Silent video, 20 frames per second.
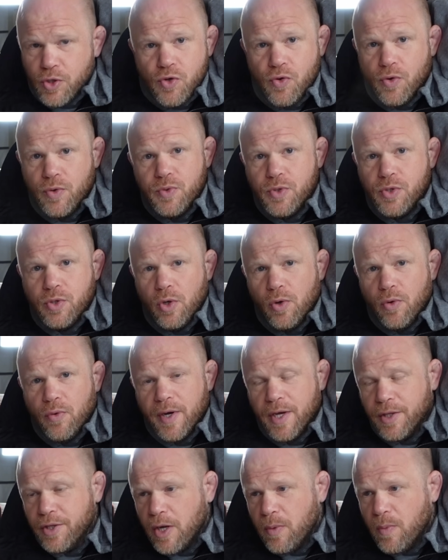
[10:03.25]
True
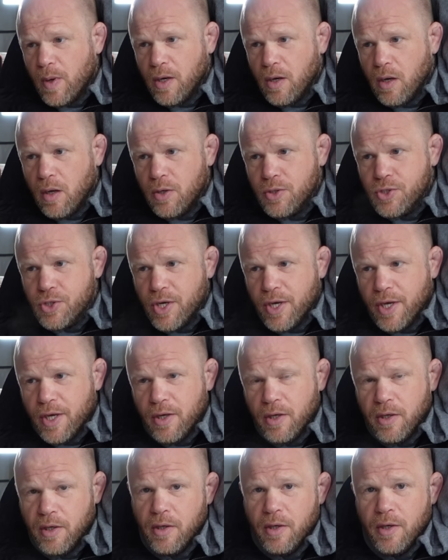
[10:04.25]
story, I done one last year.